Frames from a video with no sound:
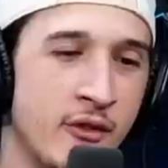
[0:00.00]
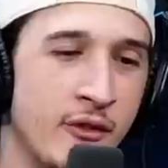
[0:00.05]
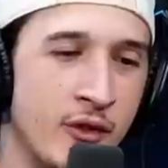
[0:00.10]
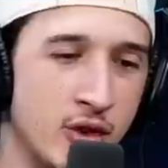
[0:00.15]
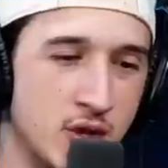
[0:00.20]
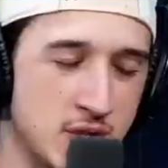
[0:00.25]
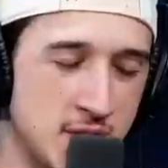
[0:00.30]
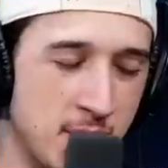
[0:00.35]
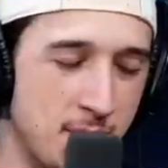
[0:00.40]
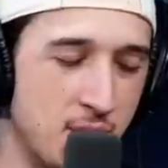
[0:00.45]

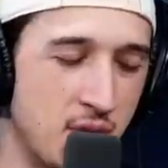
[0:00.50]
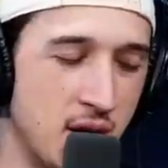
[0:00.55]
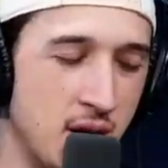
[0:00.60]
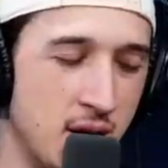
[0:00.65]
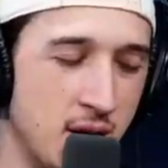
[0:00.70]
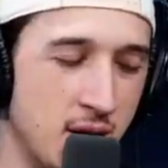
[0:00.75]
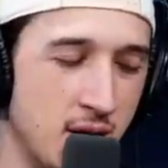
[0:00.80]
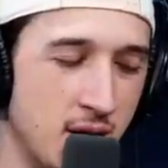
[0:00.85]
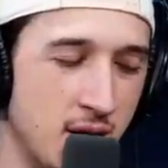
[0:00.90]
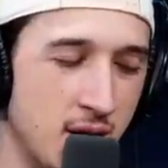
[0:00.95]
for
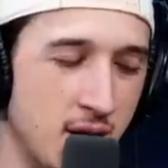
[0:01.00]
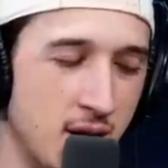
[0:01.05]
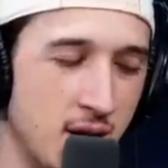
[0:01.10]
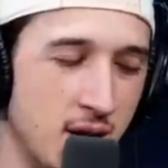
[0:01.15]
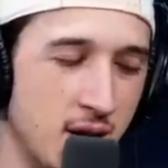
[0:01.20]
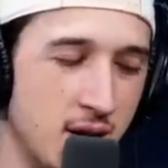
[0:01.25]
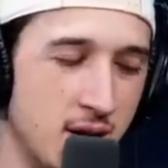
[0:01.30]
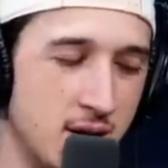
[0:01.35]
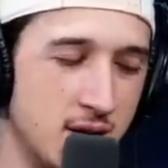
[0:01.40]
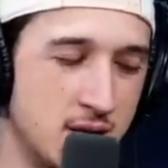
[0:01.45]
something
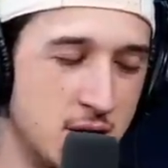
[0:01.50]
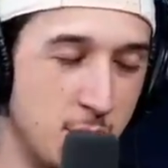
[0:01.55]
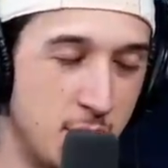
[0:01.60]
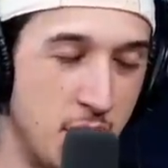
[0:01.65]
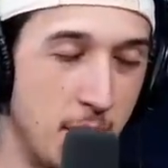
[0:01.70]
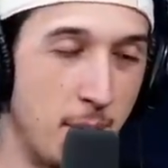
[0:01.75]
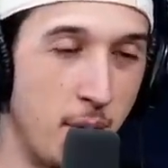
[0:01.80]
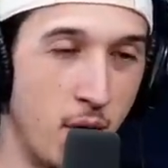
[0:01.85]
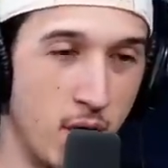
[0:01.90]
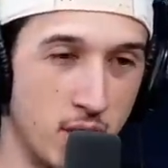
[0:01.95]
to be
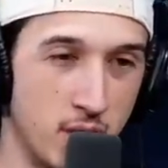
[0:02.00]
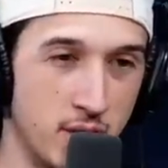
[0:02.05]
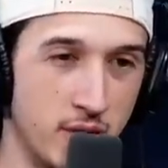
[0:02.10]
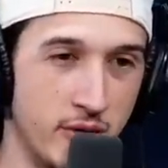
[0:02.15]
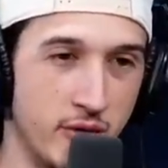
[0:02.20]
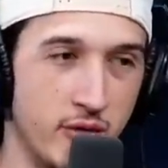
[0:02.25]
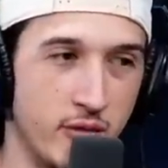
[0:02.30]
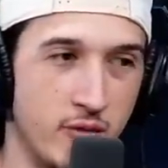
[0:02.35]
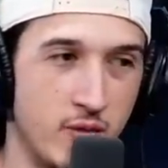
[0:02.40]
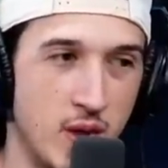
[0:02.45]
a part
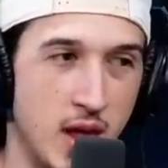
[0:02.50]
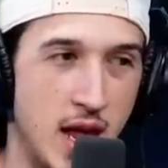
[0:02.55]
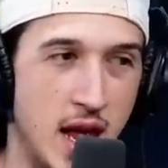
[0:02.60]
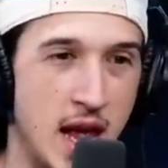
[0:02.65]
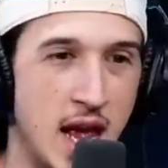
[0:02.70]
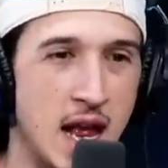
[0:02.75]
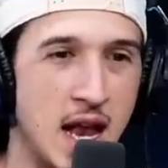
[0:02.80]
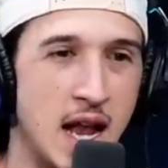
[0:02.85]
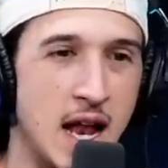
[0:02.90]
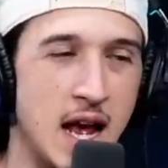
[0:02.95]
of.
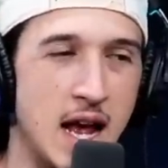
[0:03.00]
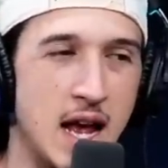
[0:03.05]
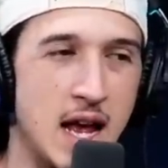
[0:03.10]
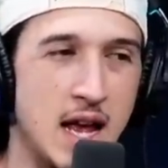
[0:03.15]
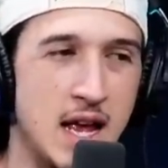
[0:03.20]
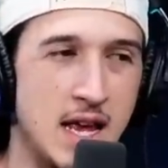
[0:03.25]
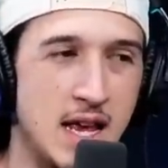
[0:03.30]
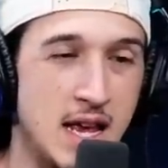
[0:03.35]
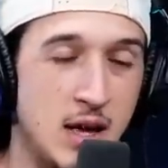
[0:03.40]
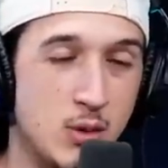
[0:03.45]
And
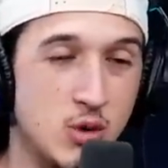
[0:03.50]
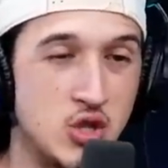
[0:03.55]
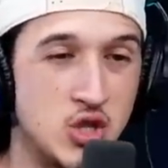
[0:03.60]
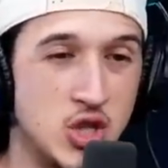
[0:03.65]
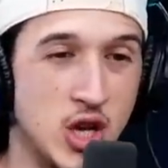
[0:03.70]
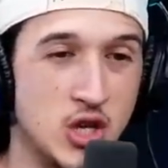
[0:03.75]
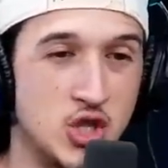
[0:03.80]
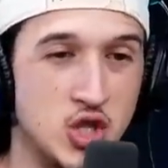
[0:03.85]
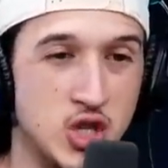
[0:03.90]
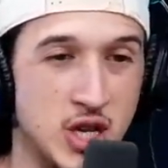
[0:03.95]
he was
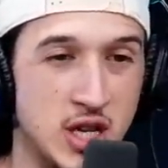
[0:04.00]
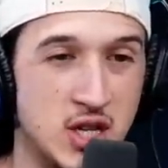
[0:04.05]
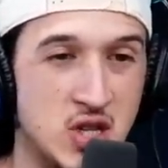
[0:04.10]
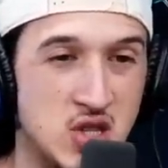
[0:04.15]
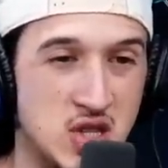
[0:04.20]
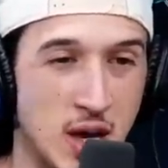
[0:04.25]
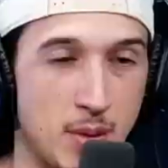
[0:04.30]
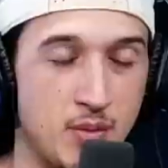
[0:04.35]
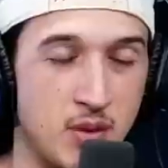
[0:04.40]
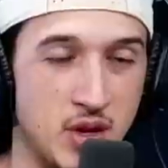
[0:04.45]
such an
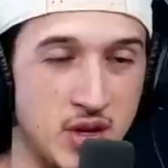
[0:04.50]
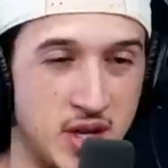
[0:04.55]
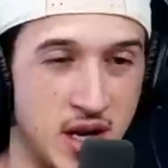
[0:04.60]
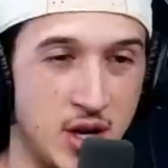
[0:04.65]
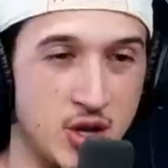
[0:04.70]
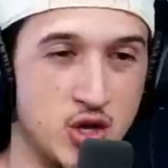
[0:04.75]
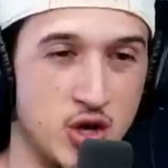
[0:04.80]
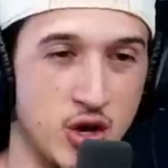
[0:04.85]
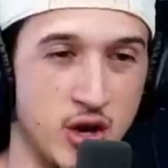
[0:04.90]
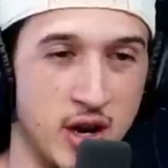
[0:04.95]
accepting
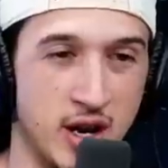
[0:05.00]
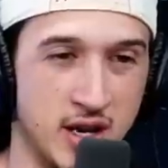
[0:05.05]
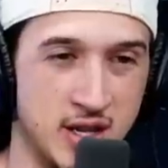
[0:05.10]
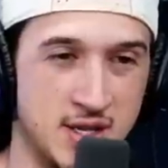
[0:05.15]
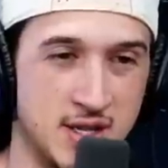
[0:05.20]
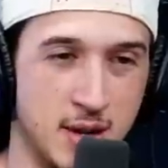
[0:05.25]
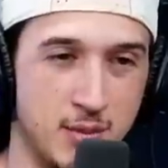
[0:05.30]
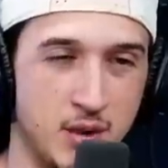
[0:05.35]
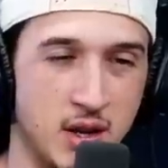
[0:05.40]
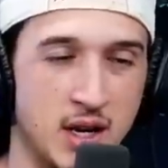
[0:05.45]
teacher and an
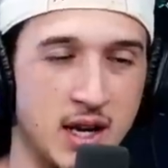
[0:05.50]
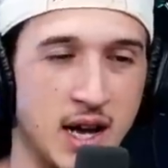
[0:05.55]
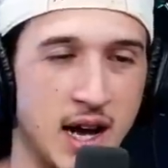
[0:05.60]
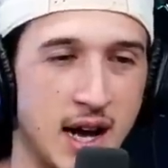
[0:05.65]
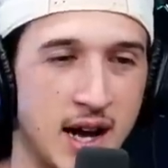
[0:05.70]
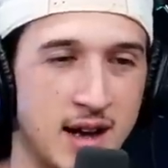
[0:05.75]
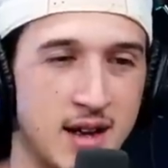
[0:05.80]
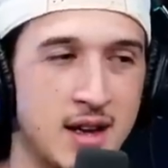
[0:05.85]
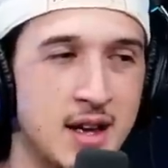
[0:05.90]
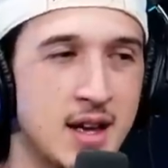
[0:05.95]
accepting
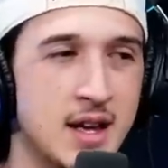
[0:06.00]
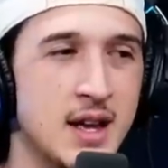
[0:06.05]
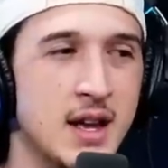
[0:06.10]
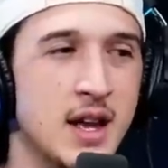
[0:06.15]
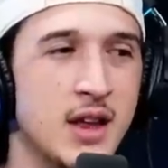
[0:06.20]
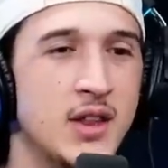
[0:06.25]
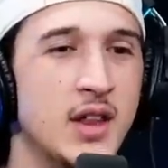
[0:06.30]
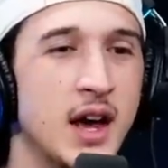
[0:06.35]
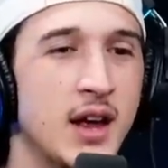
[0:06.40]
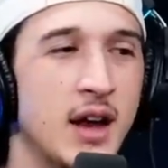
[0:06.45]
guy
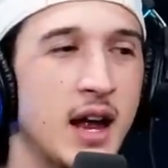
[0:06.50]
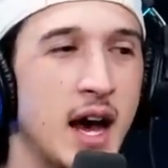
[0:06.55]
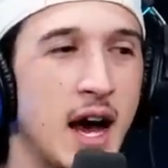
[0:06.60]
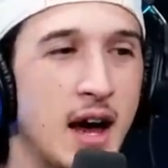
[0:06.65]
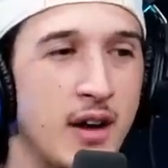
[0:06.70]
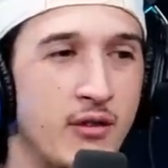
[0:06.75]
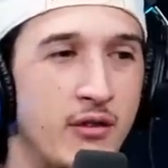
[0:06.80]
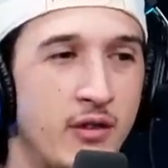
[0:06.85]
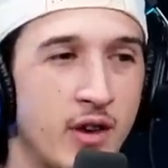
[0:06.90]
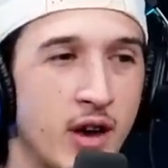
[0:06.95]
that
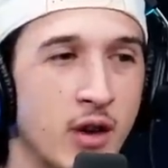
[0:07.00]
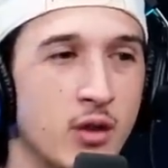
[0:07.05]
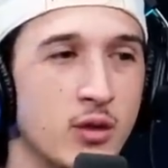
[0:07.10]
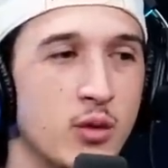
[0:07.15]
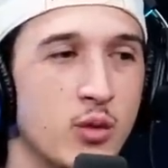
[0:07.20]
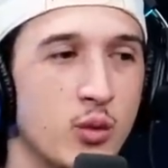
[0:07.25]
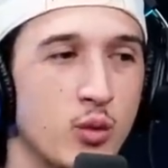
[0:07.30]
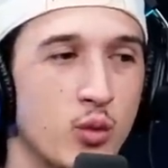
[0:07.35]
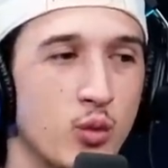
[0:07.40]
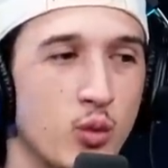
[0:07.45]
I felt
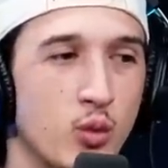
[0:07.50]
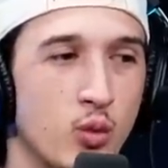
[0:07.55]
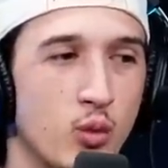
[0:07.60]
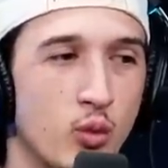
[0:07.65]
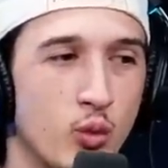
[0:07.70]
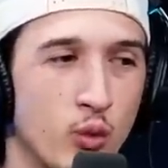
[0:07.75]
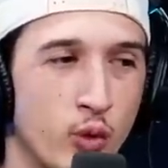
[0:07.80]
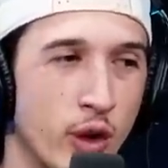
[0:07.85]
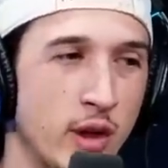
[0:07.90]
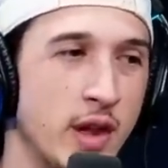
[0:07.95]

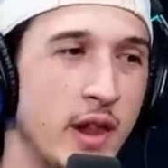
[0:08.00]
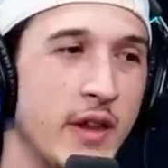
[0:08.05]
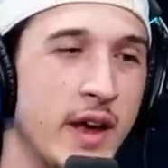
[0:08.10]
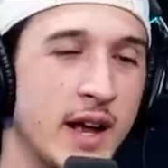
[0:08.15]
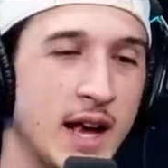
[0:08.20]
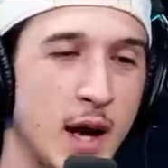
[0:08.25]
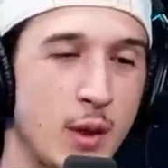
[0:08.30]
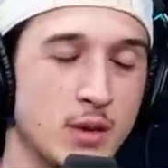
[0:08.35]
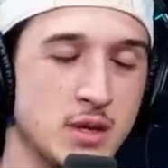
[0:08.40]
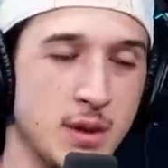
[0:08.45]
really
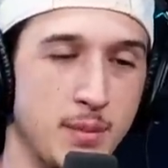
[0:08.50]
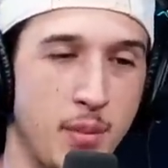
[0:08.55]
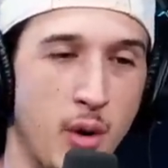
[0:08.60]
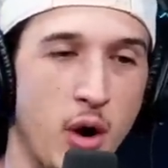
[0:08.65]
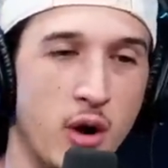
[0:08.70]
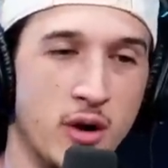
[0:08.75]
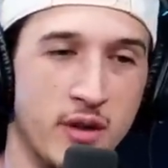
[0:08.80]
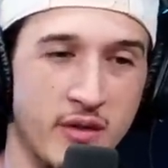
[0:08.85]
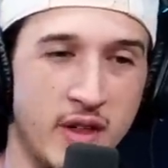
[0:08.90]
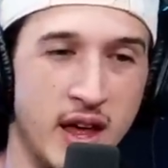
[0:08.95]
like I was a
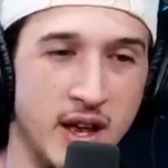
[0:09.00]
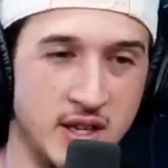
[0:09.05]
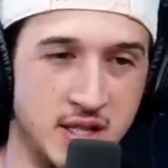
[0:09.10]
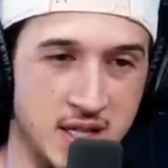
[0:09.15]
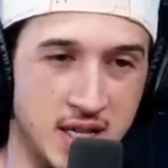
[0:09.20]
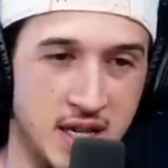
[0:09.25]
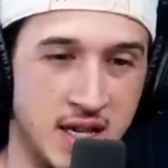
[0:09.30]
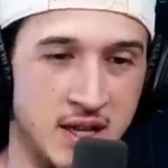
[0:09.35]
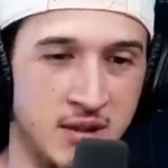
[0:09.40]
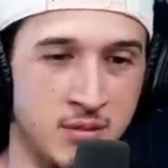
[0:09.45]
part of that
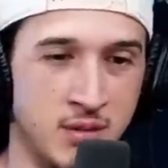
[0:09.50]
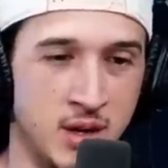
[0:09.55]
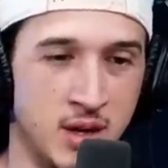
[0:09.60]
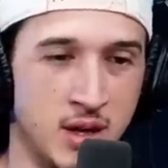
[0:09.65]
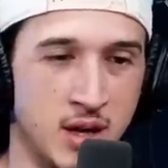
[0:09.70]
team.